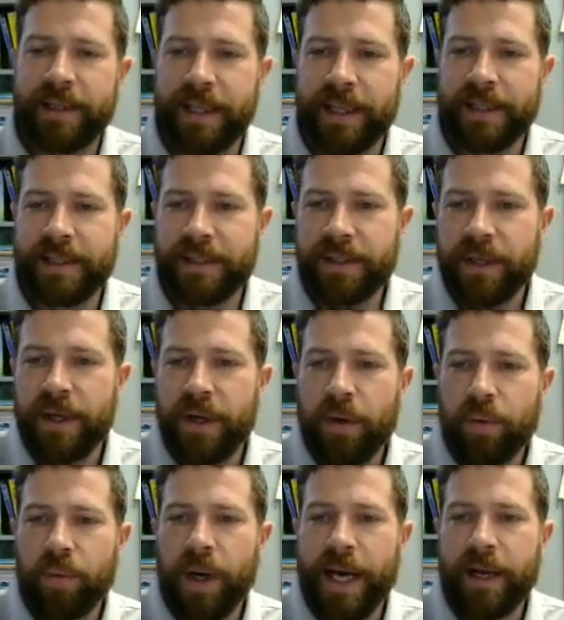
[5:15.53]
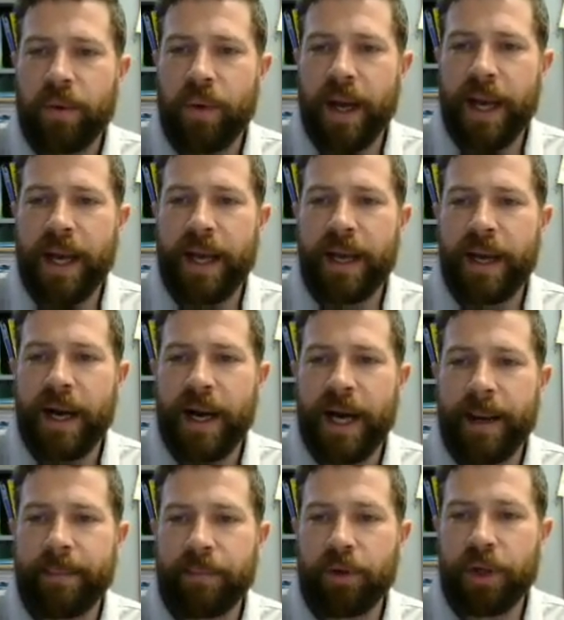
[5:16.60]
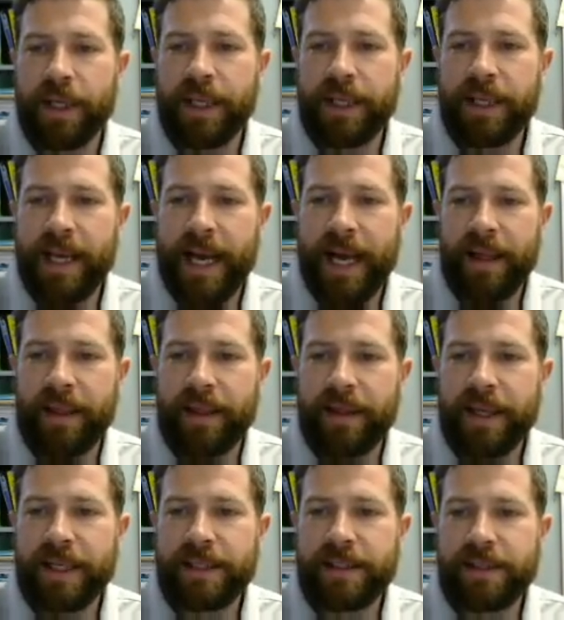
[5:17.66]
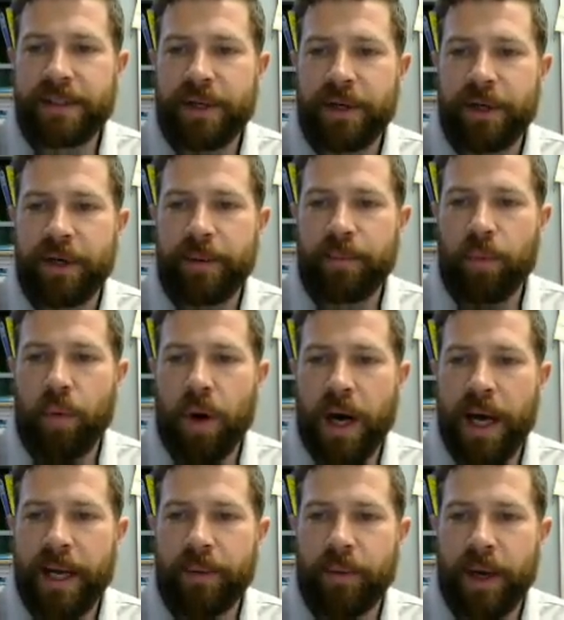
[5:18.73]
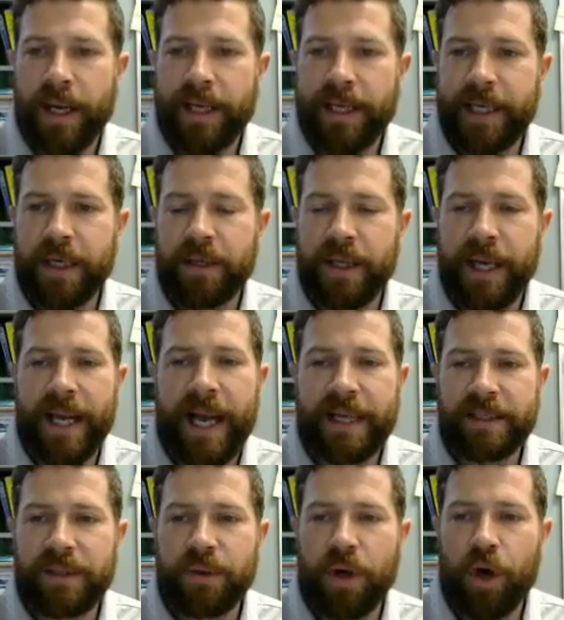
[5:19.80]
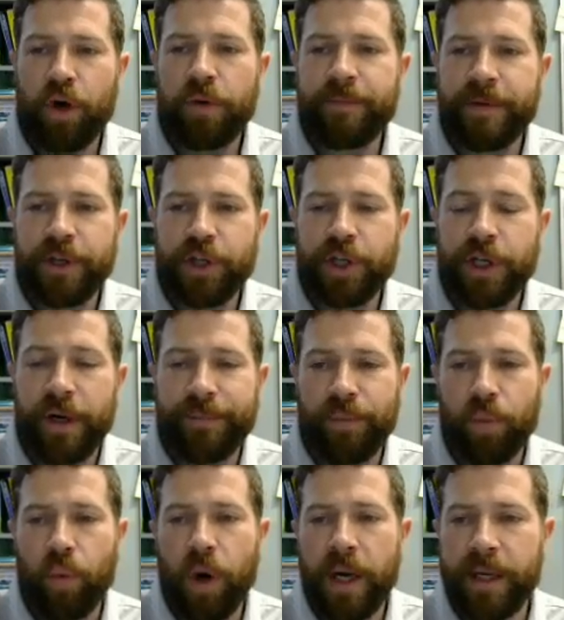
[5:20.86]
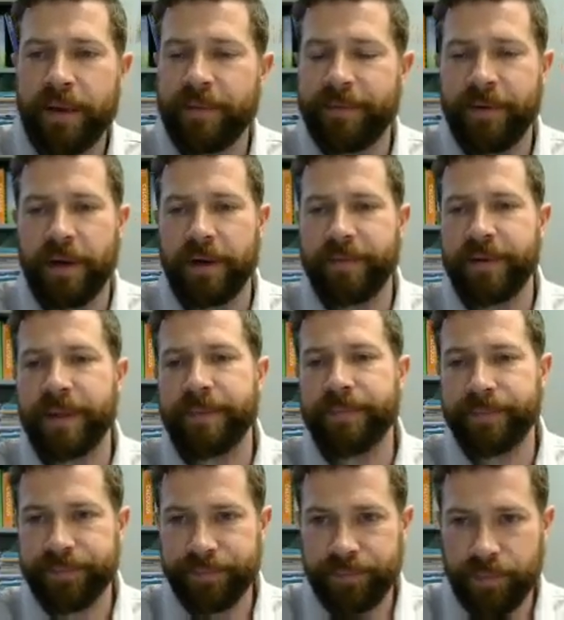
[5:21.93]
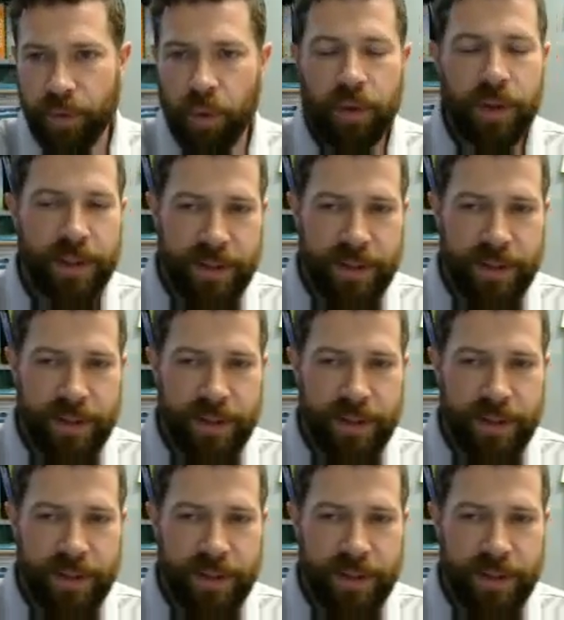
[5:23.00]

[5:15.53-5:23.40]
I'm looking at this, right away I'm looking at this term y right here that has a coefficient of 1 in front of it.